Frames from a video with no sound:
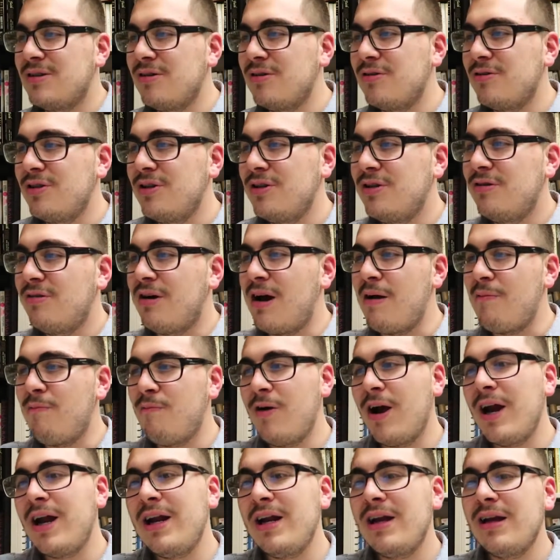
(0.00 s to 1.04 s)
so, you know, I'm
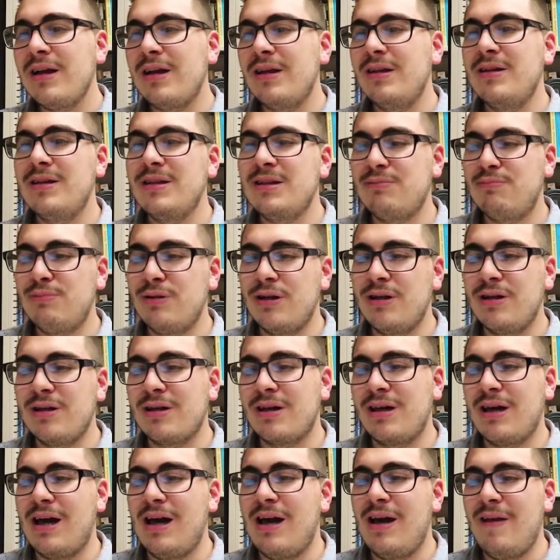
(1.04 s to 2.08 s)
writing in this
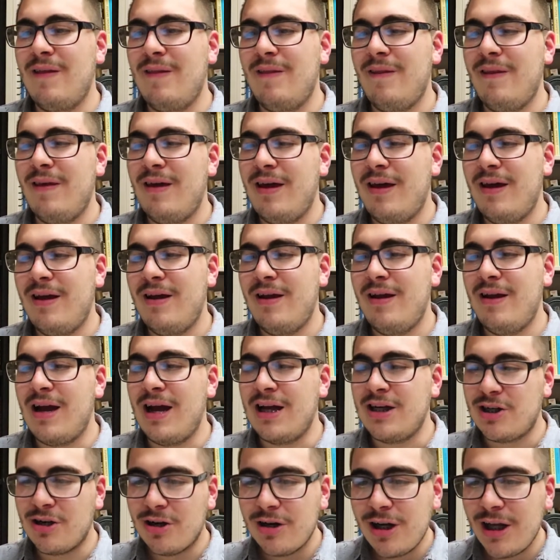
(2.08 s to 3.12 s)
book, and then
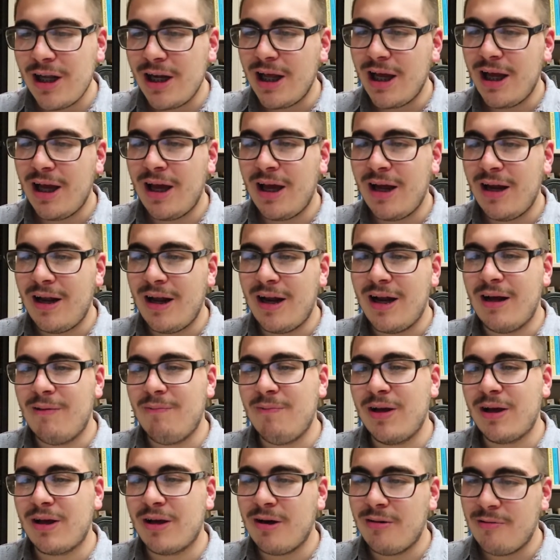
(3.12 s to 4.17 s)
I turn it in and
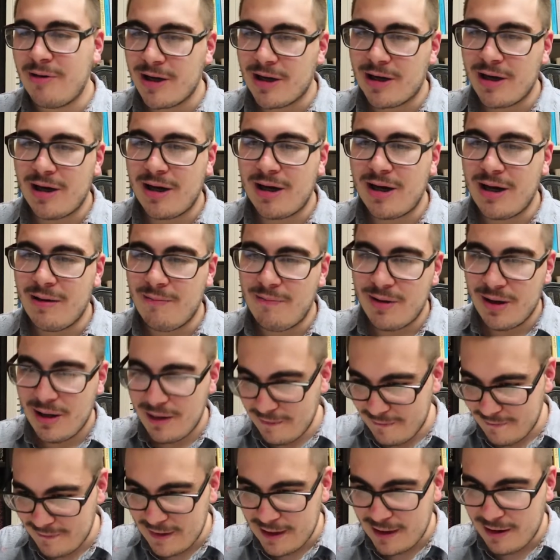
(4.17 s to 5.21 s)
I'm like, oh my god, I'm
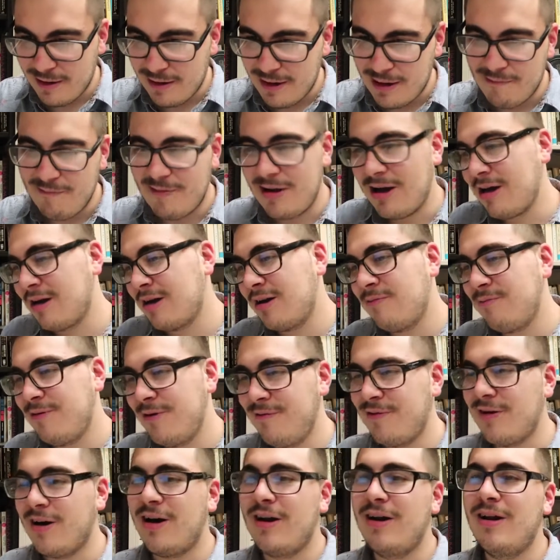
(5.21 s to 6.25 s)
gonna fail, I'm not gonna
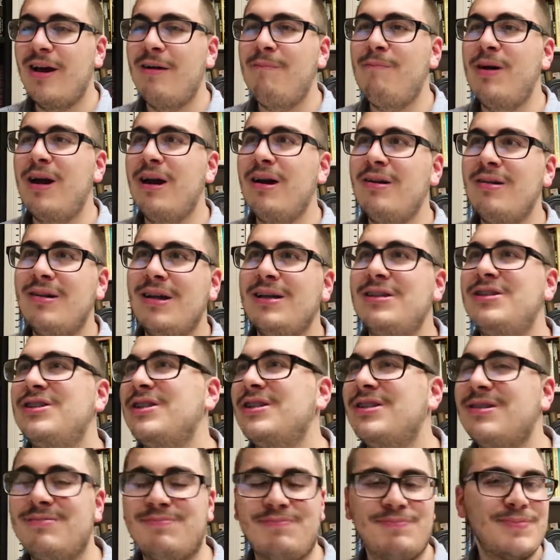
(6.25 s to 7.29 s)
move on, I better like
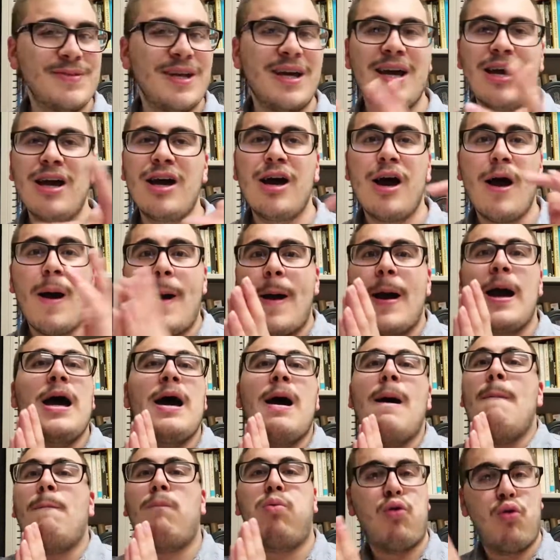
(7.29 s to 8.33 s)
just
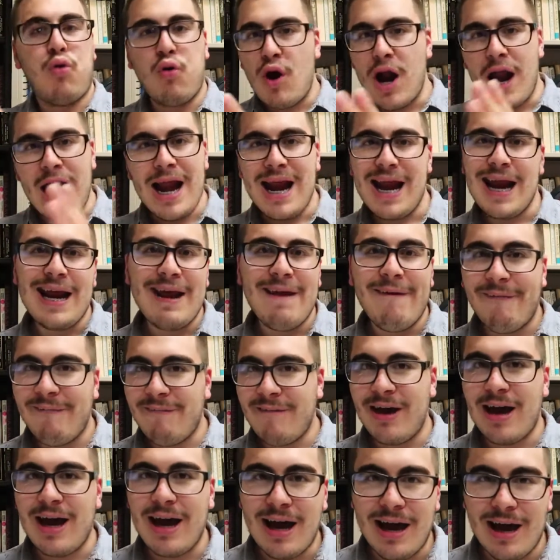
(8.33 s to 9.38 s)
pray
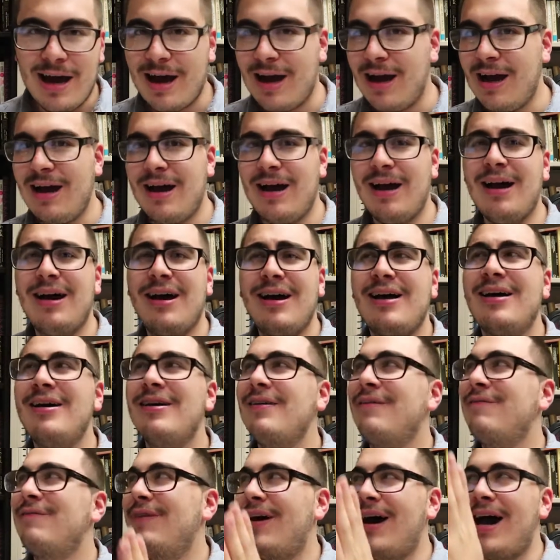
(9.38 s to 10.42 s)
that,
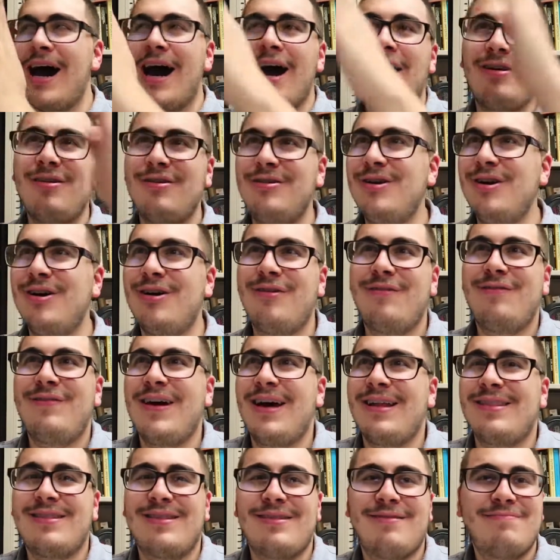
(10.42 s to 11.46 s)
I don't know,
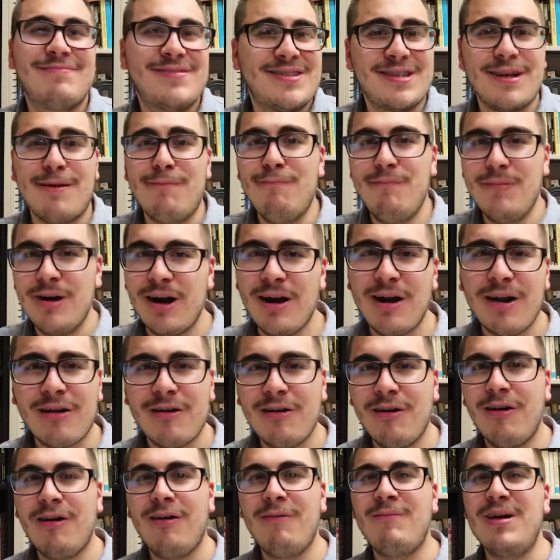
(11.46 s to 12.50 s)
that some
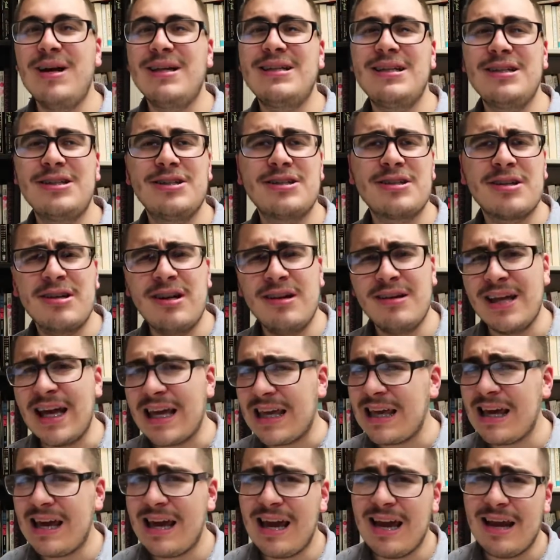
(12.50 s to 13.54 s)
miracle my teacher's gonna
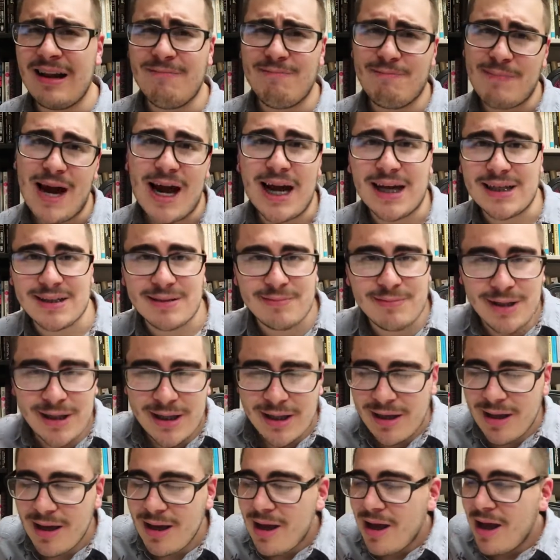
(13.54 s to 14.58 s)
like it and pass
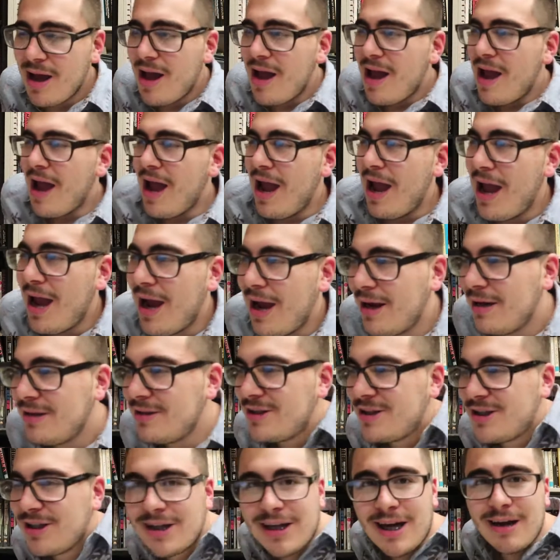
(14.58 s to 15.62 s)
me. And
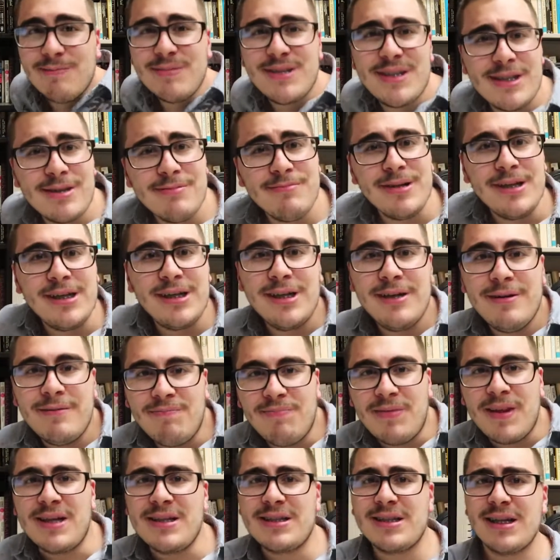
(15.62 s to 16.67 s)
she comes to me
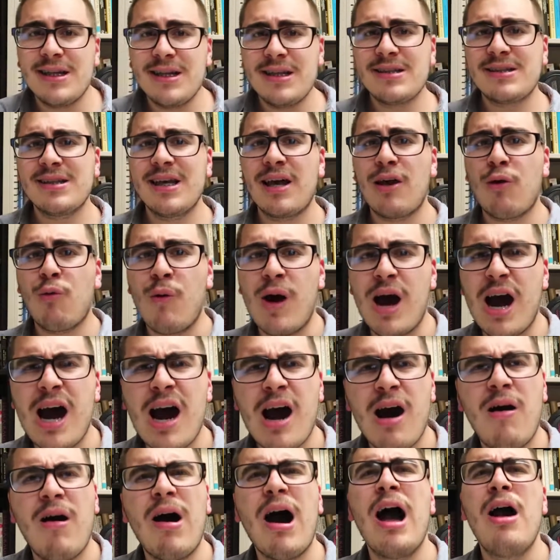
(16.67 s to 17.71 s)
and says like,
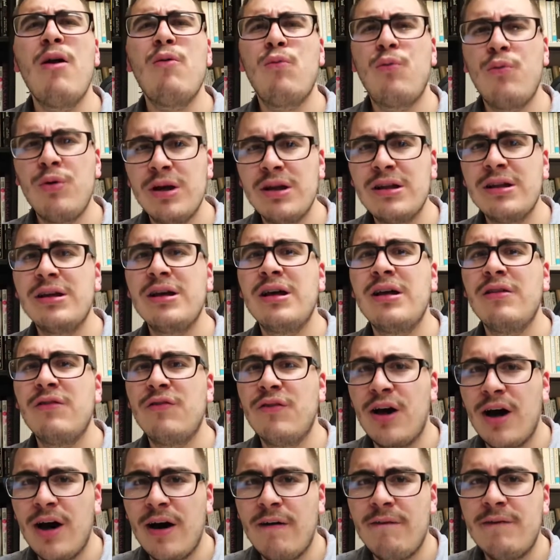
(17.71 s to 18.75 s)
wow, I really
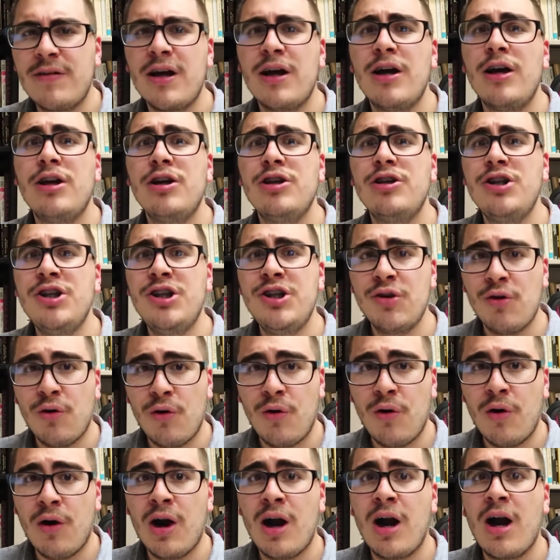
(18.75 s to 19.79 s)
loved
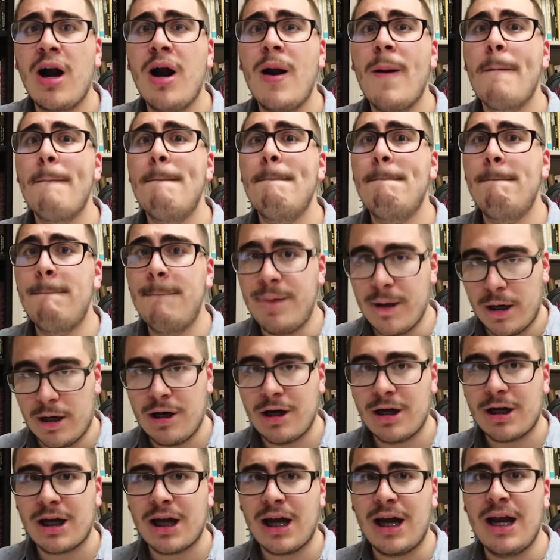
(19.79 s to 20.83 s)
your
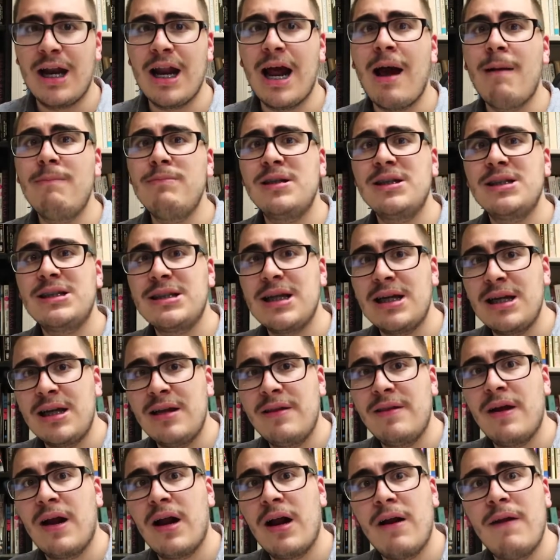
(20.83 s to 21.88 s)
book. And I'm just
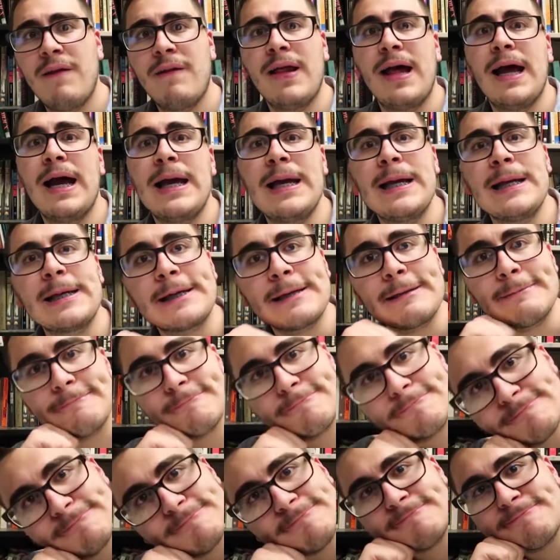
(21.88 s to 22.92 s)
sitting there like,
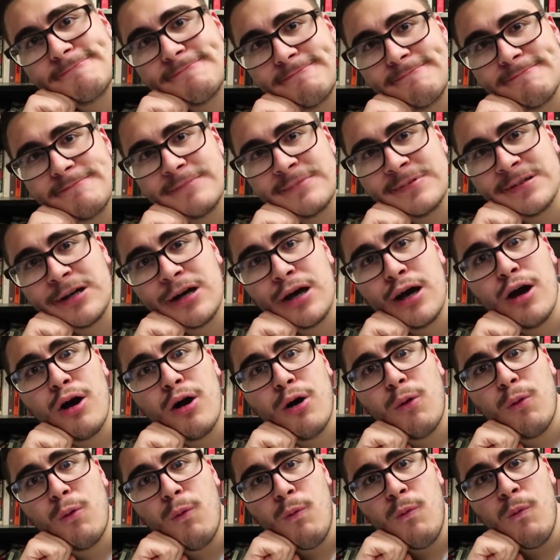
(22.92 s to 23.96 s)

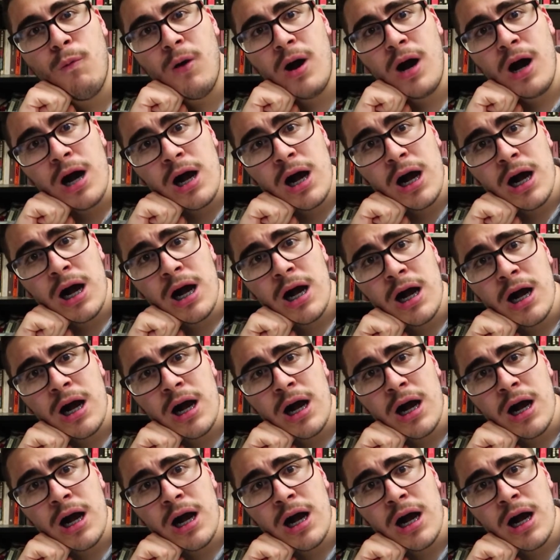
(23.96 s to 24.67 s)
what?